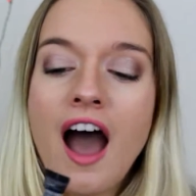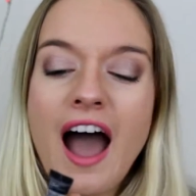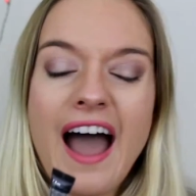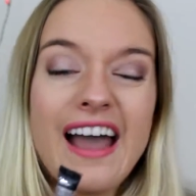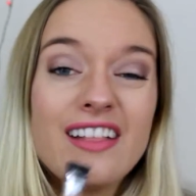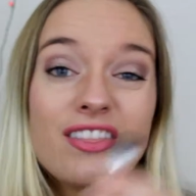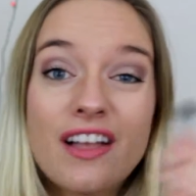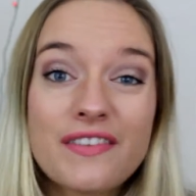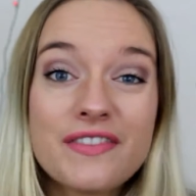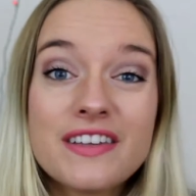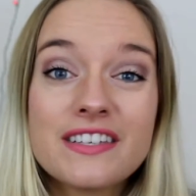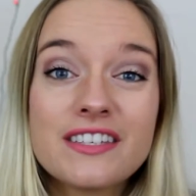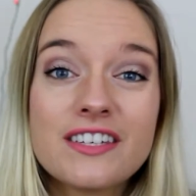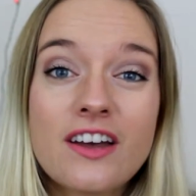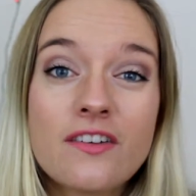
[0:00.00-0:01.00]
I love
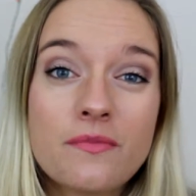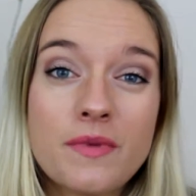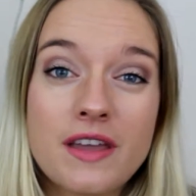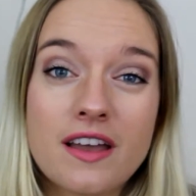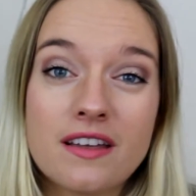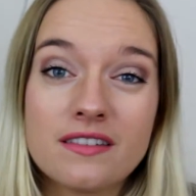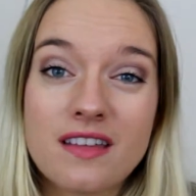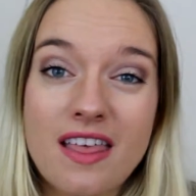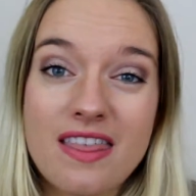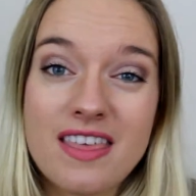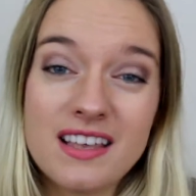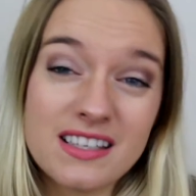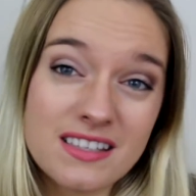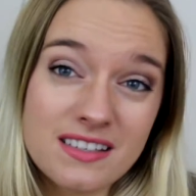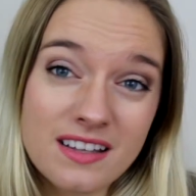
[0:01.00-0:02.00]
this stuff because
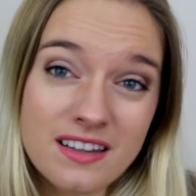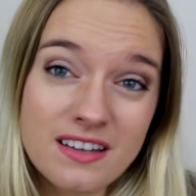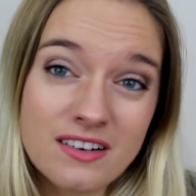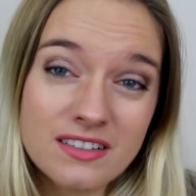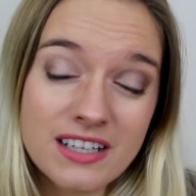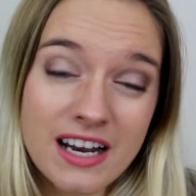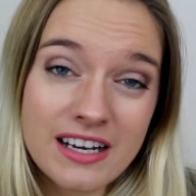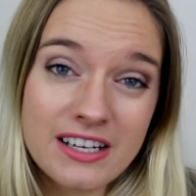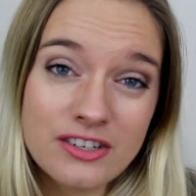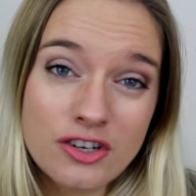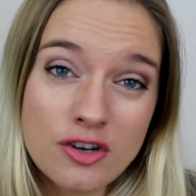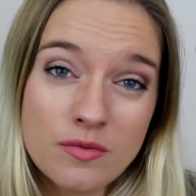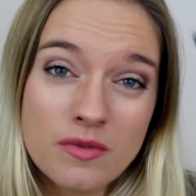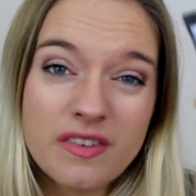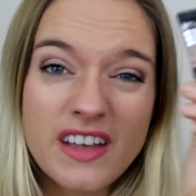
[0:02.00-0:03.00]
this is a little tiny
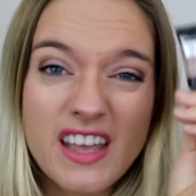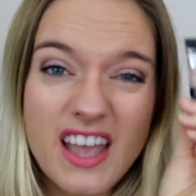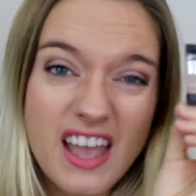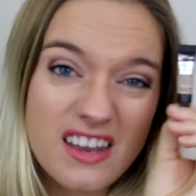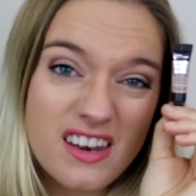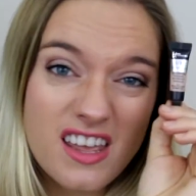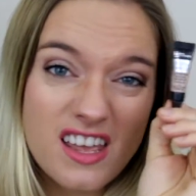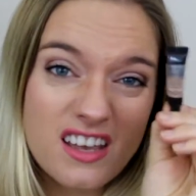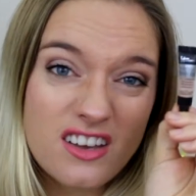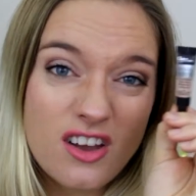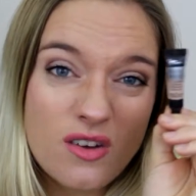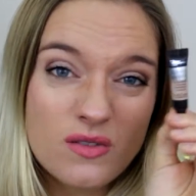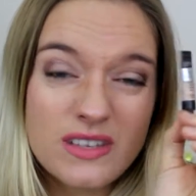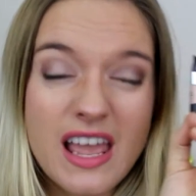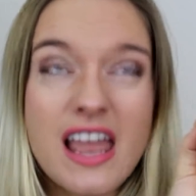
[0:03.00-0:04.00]
tube of it and it
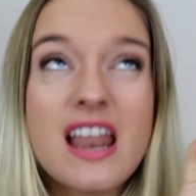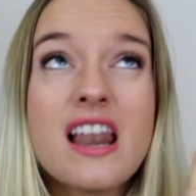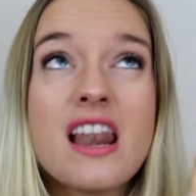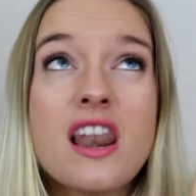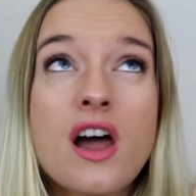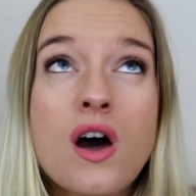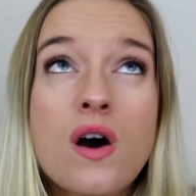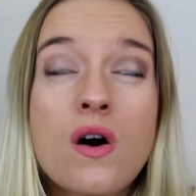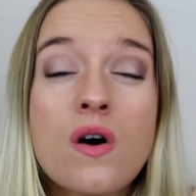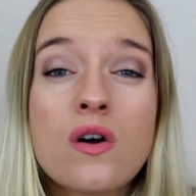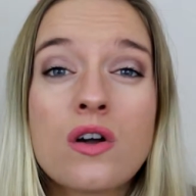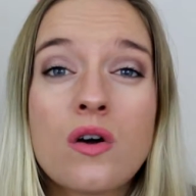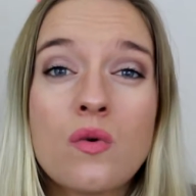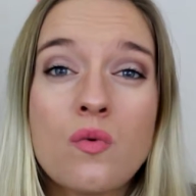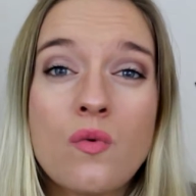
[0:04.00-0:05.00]
goes a
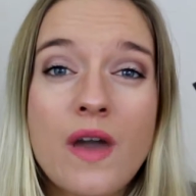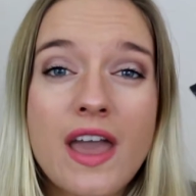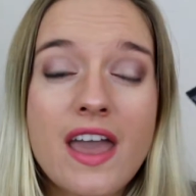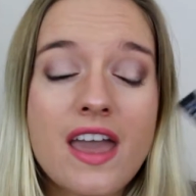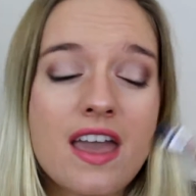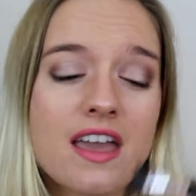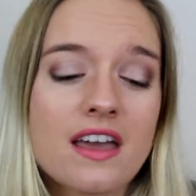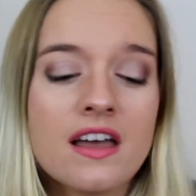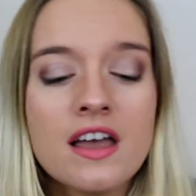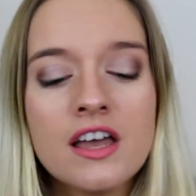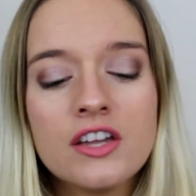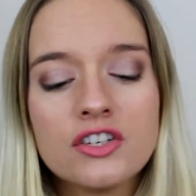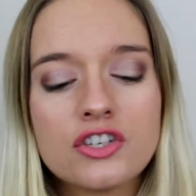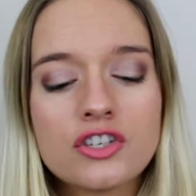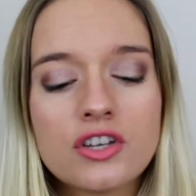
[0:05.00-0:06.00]
long way.
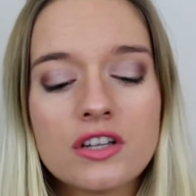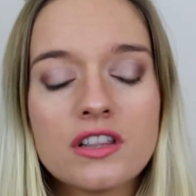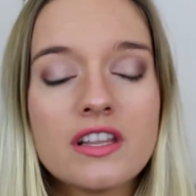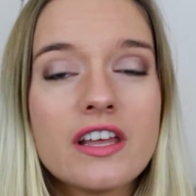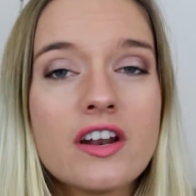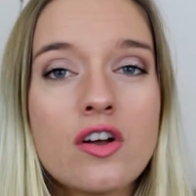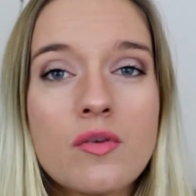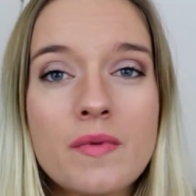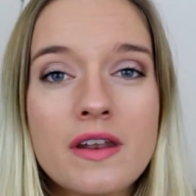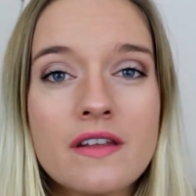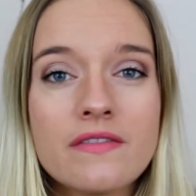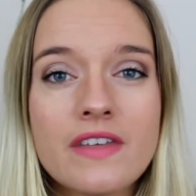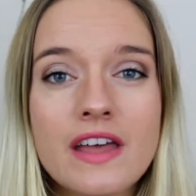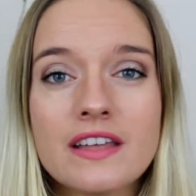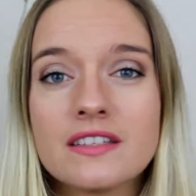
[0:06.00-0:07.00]
Just a little bit
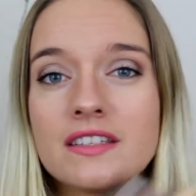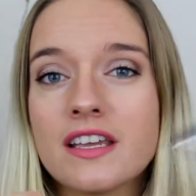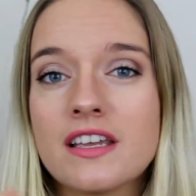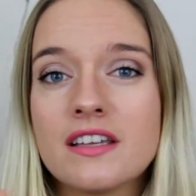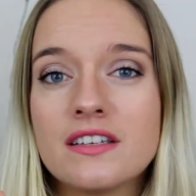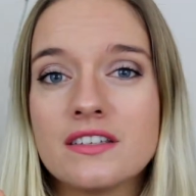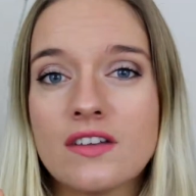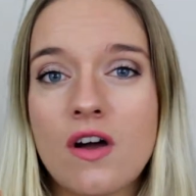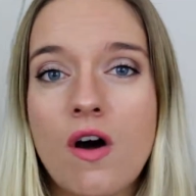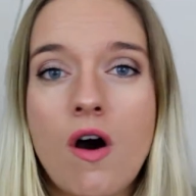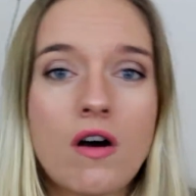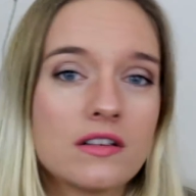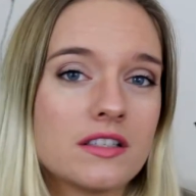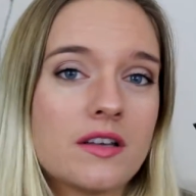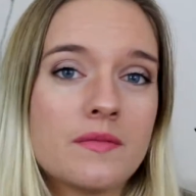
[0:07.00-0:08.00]
of this is
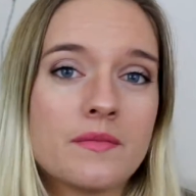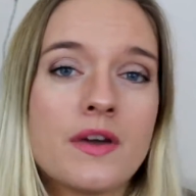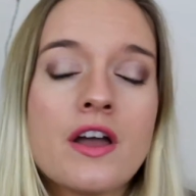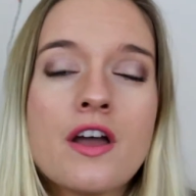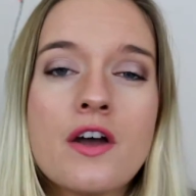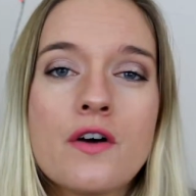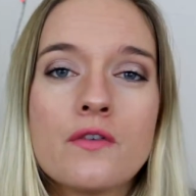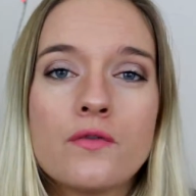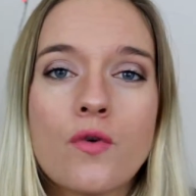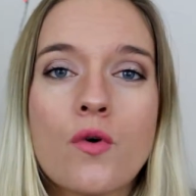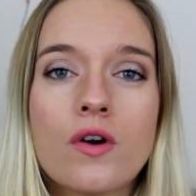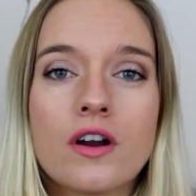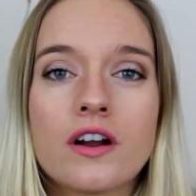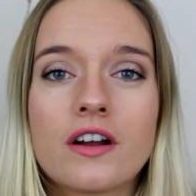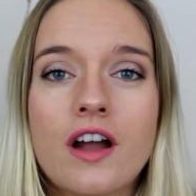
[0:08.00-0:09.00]
awesome
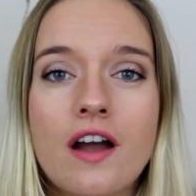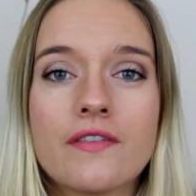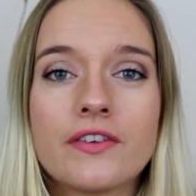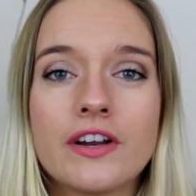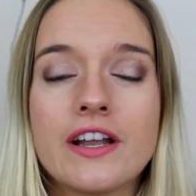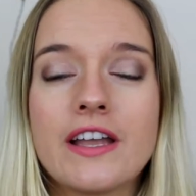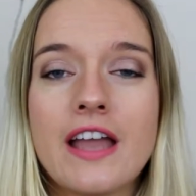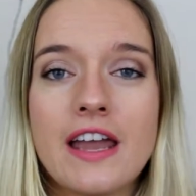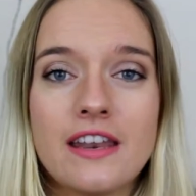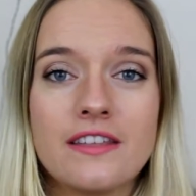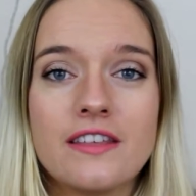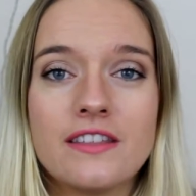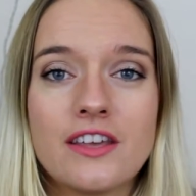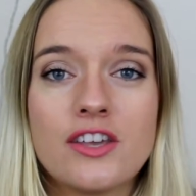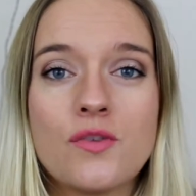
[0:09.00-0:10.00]
for covering
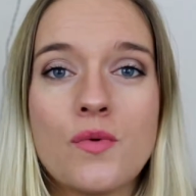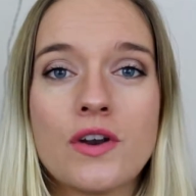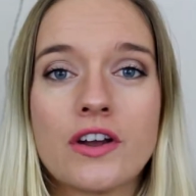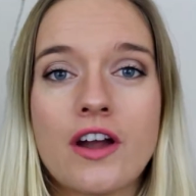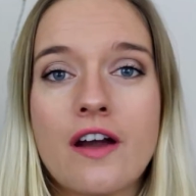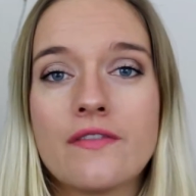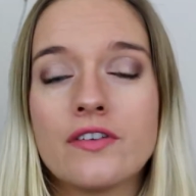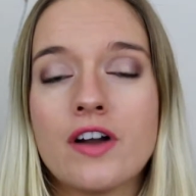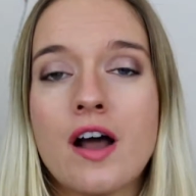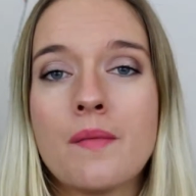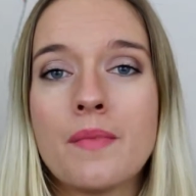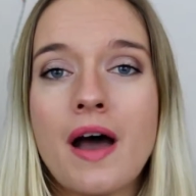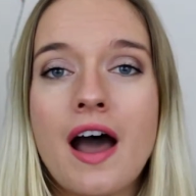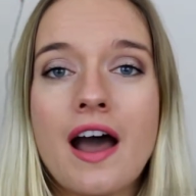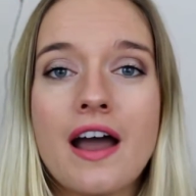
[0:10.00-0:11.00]
anything that you want to cover
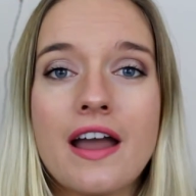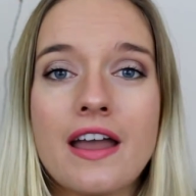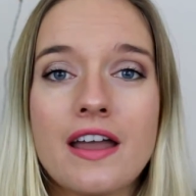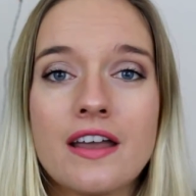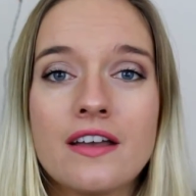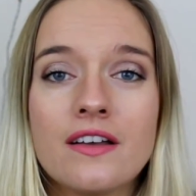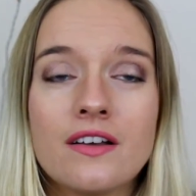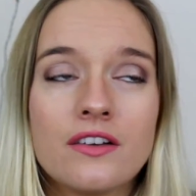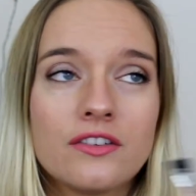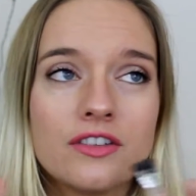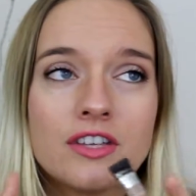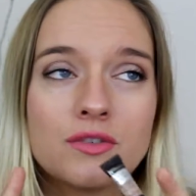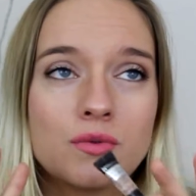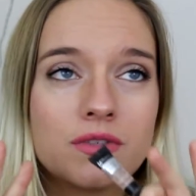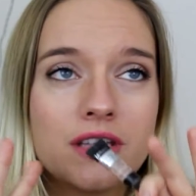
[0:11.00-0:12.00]
up.
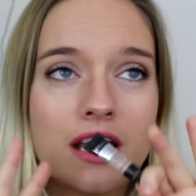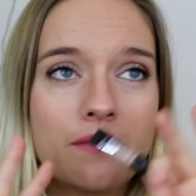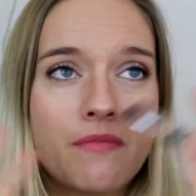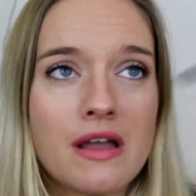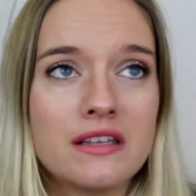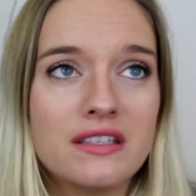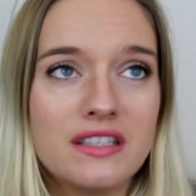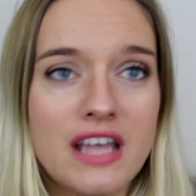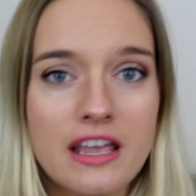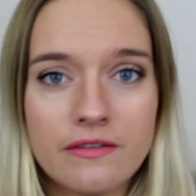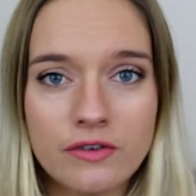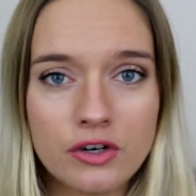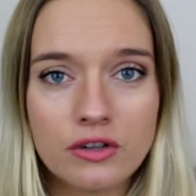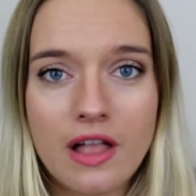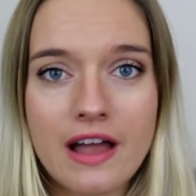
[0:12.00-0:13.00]
This was like my
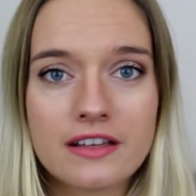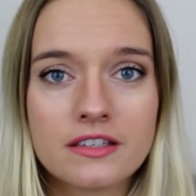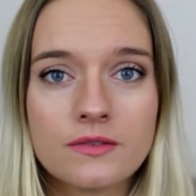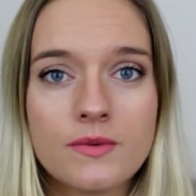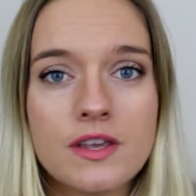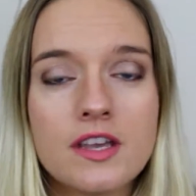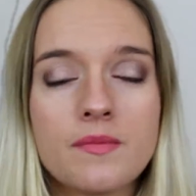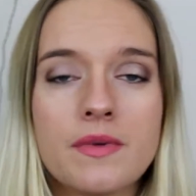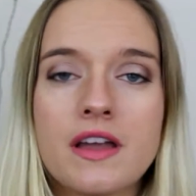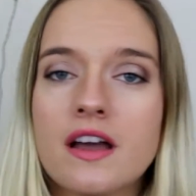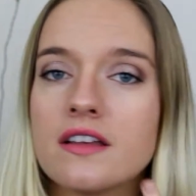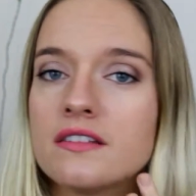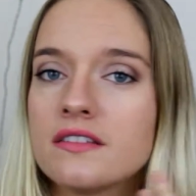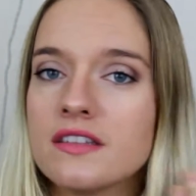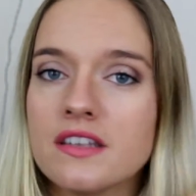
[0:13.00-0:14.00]
savior last week
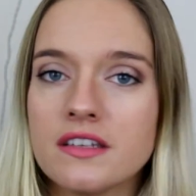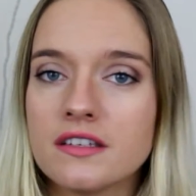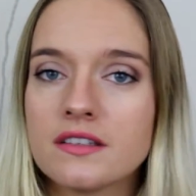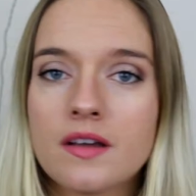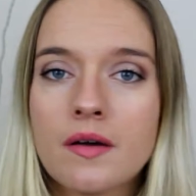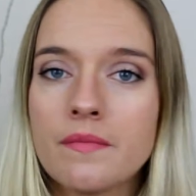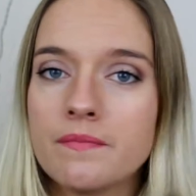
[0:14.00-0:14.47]
because these